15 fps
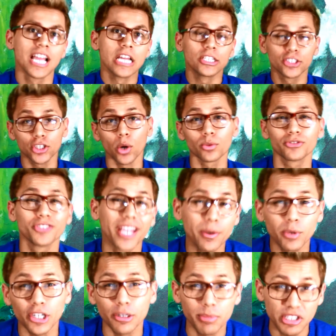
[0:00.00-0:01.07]
So today we're
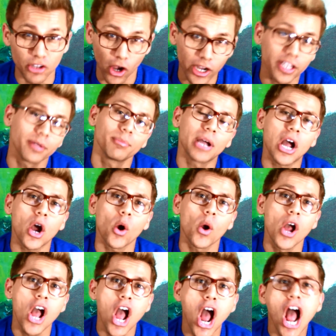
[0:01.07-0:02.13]
going to be talking about
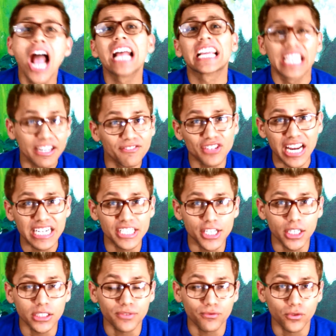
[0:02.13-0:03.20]
gift
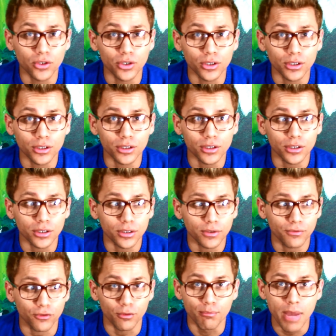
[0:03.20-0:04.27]
ideas for
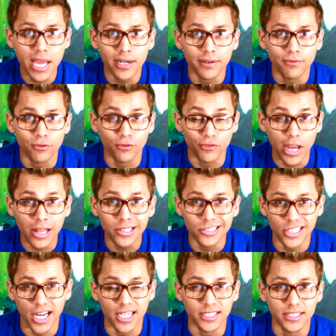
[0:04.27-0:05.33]
men, for
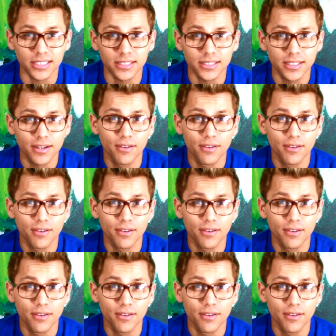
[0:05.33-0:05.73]
Valentine's.